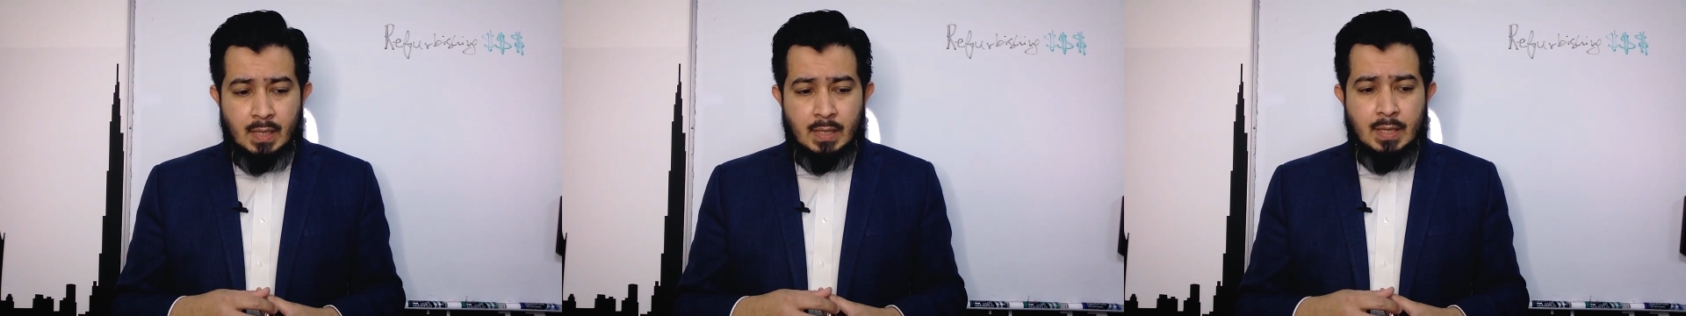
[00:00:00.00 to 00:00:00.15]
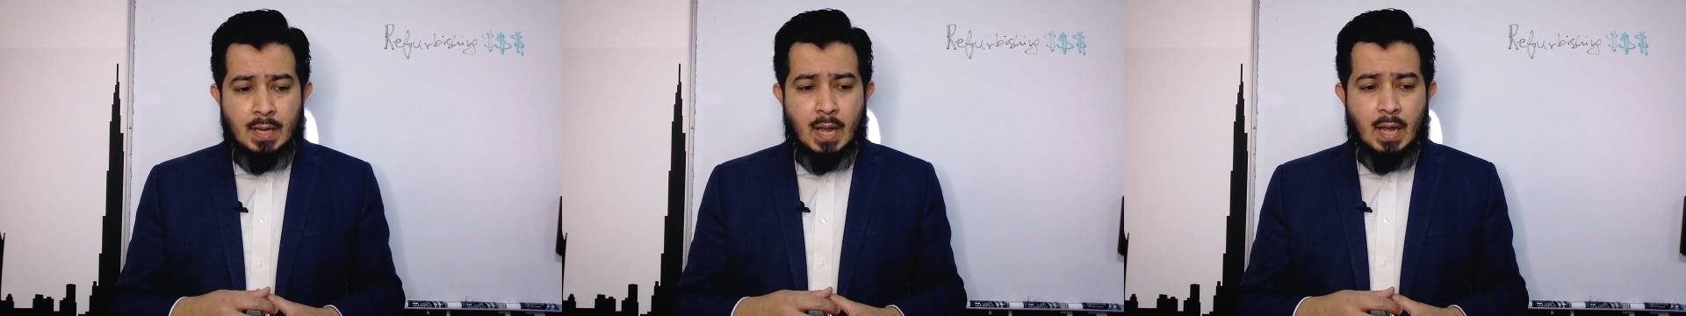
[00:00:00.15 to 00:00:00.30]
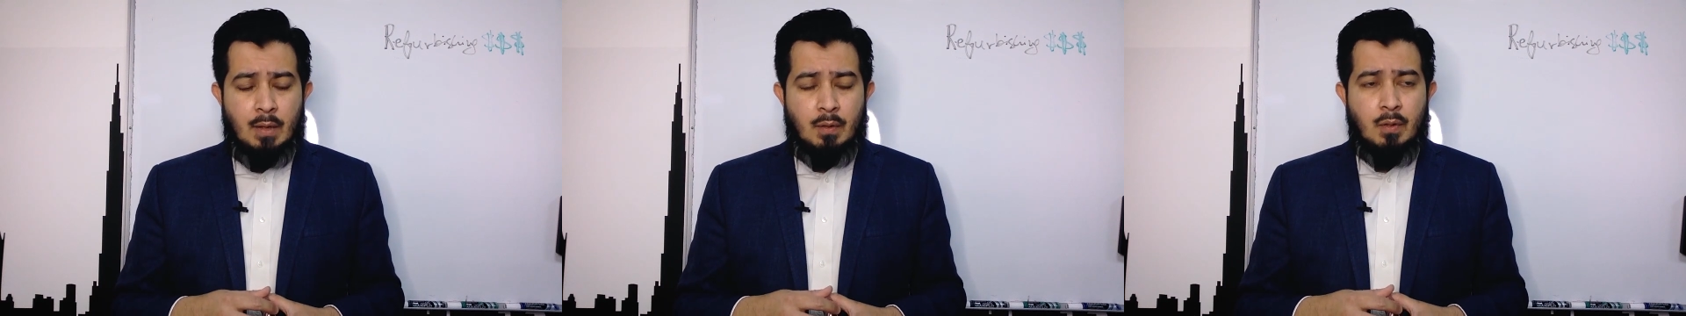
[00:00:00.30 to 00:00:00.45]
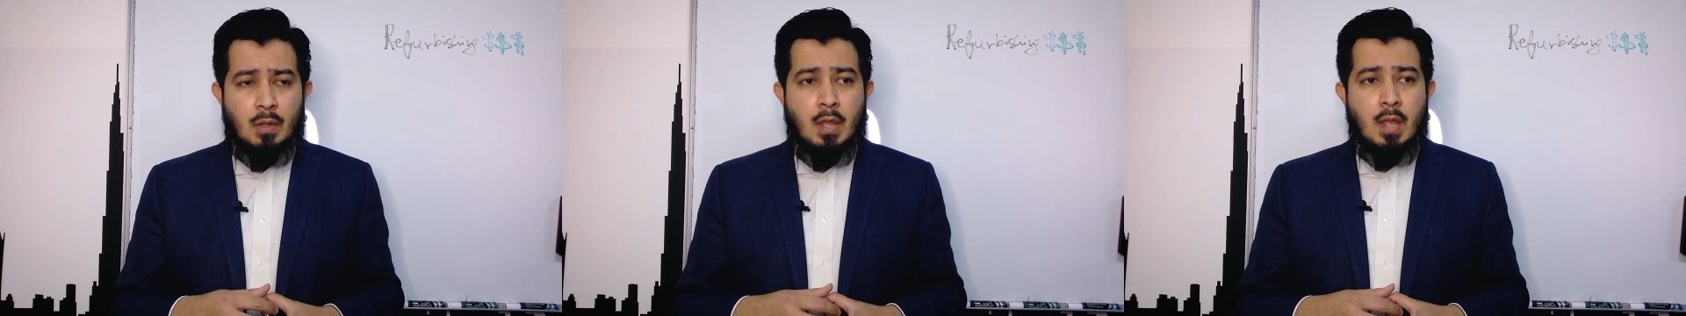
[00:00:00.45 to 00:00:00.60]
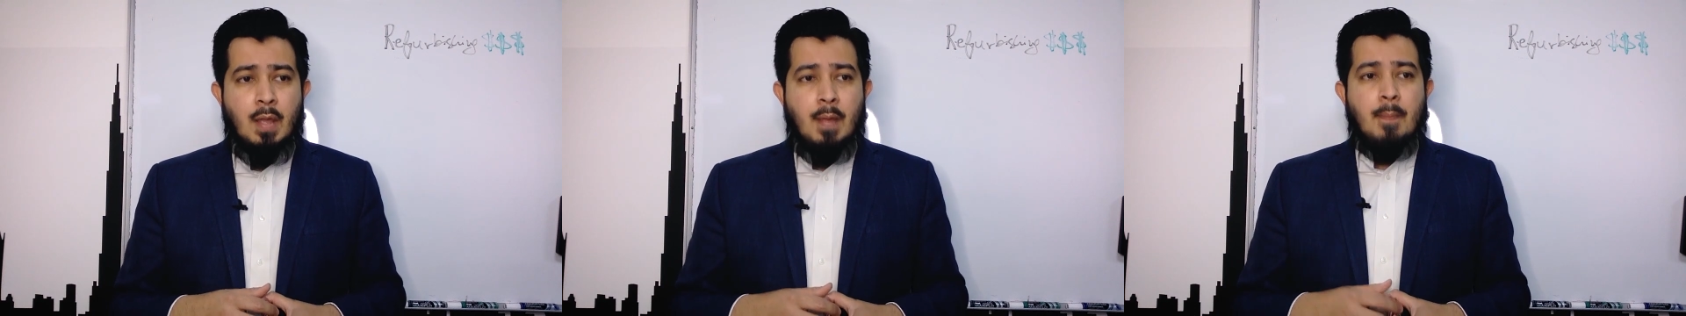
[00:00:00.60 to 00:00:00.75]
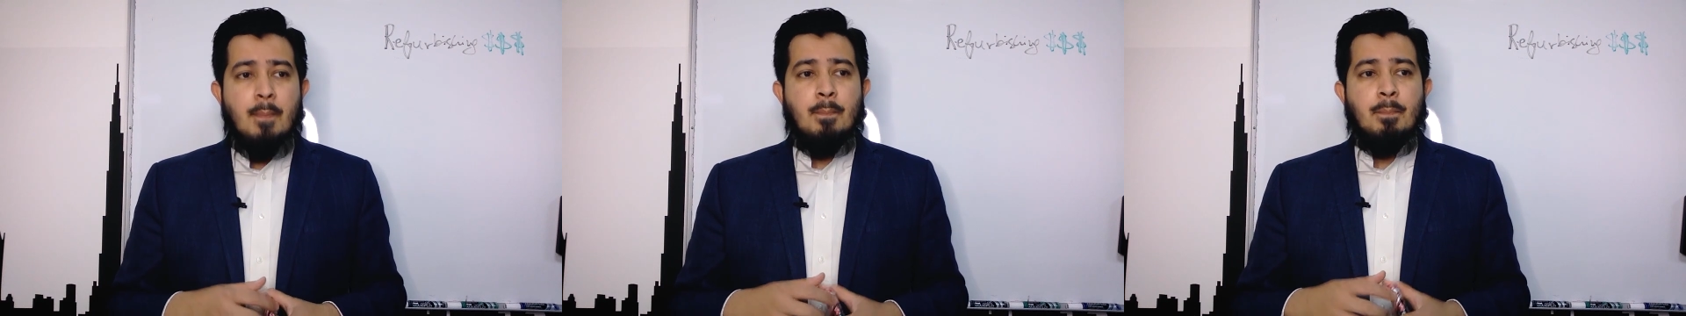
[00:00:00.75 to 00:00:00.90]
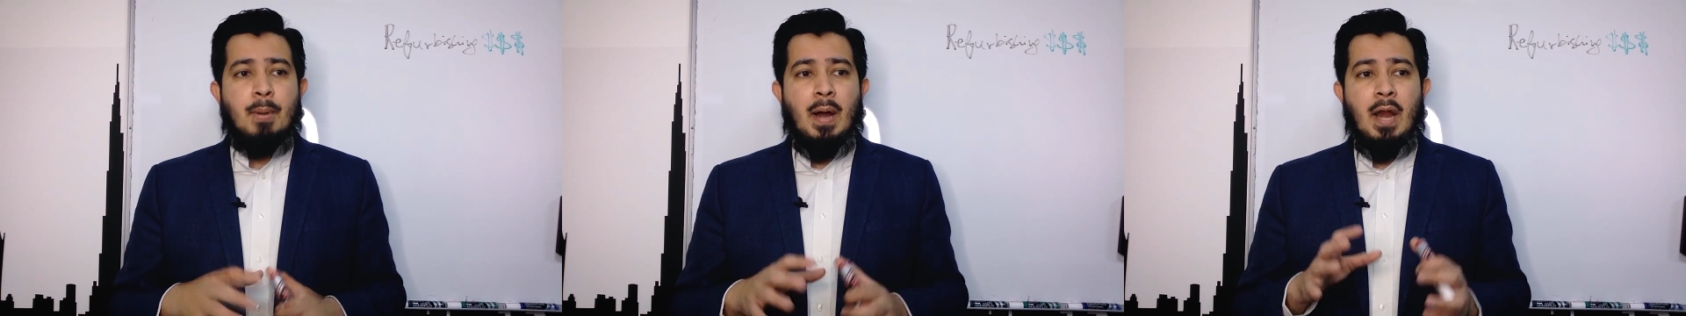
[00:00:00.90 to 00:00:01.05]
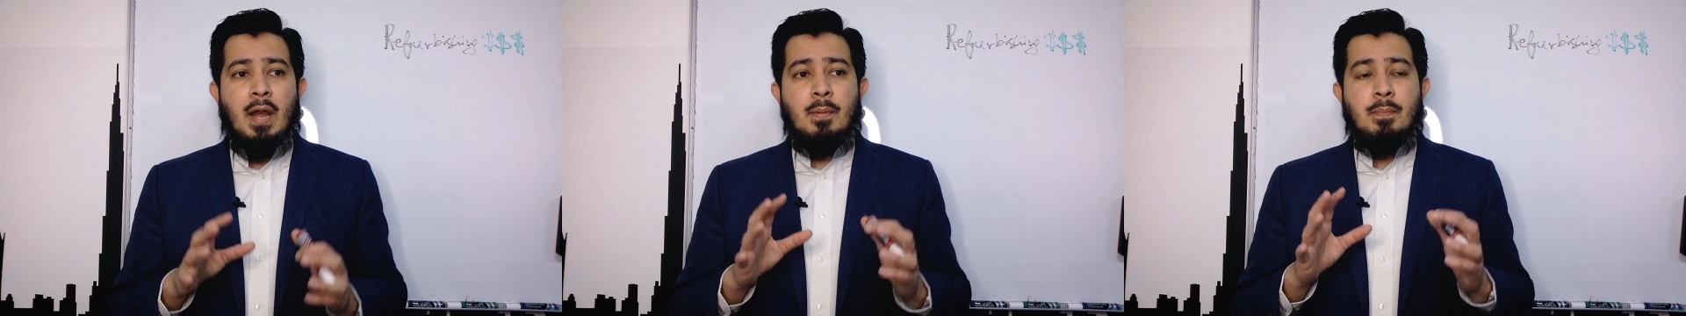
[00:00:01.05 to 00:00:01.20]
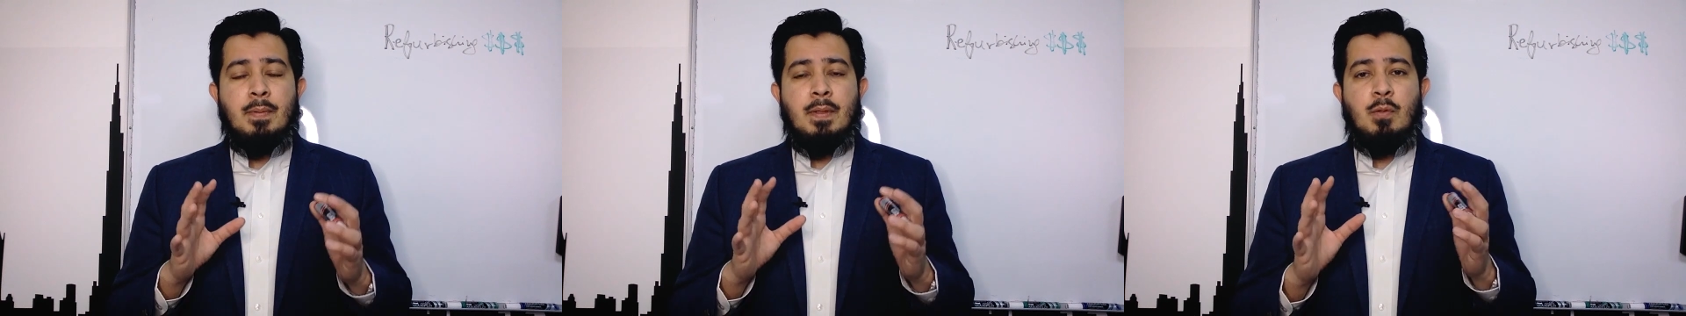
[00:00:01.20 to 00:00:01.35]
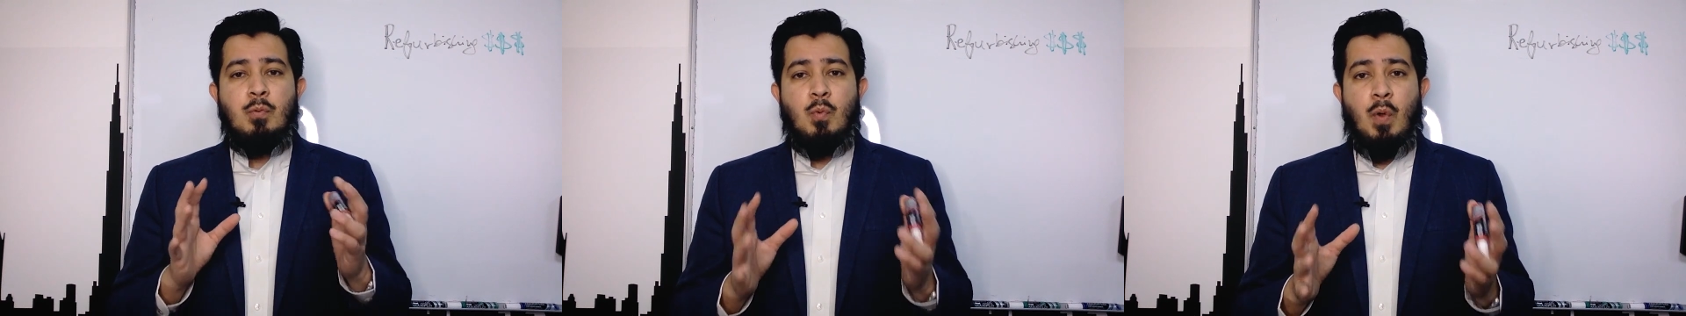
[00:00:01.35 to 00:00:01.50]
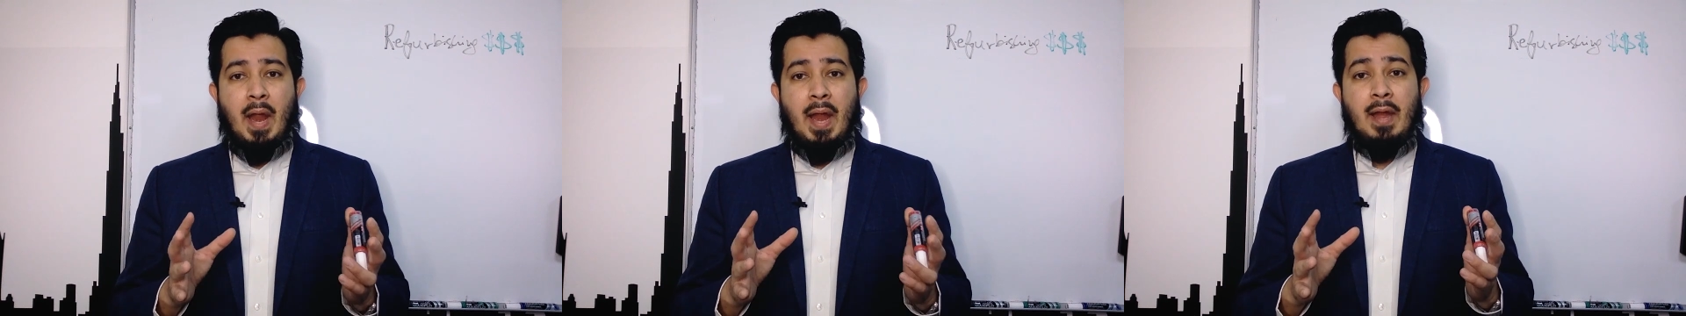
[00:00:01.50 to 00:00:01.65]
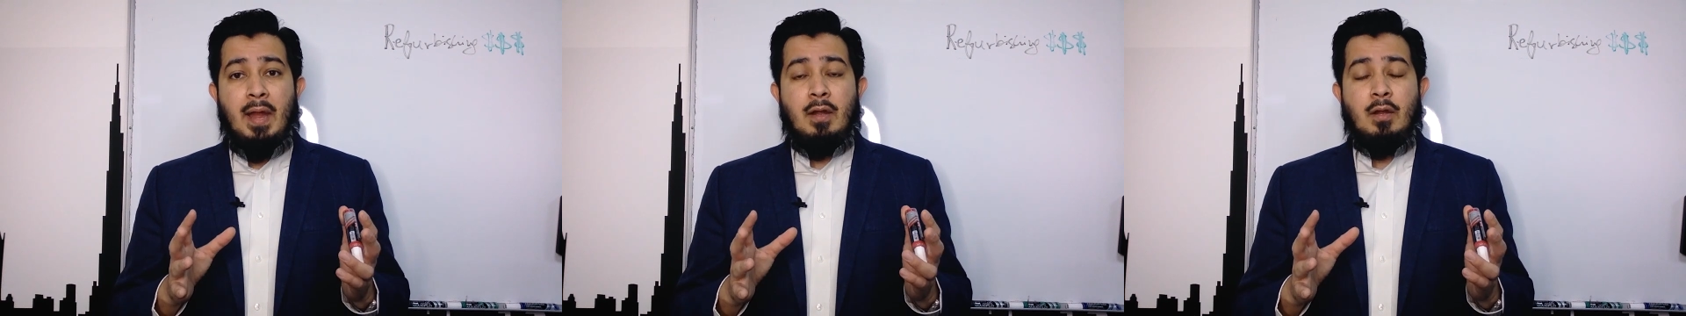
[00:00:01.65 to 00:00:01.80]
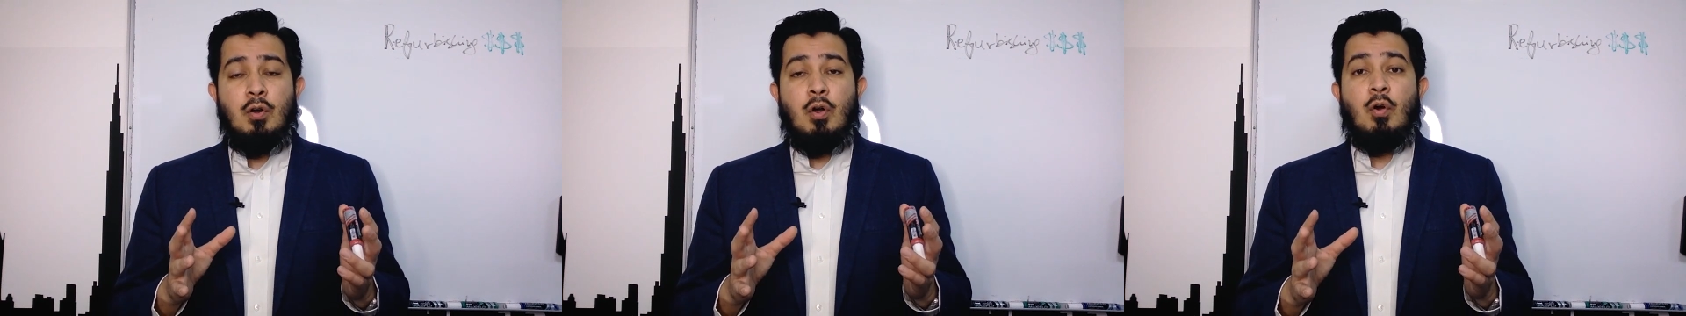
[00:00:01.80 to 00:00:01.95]
Now, buyer
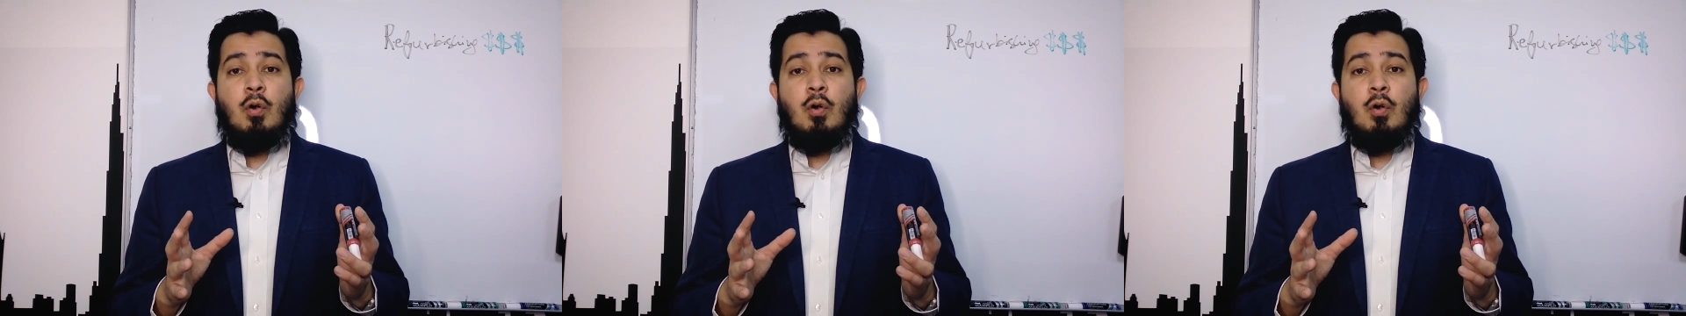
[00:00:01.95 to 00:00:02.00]
beware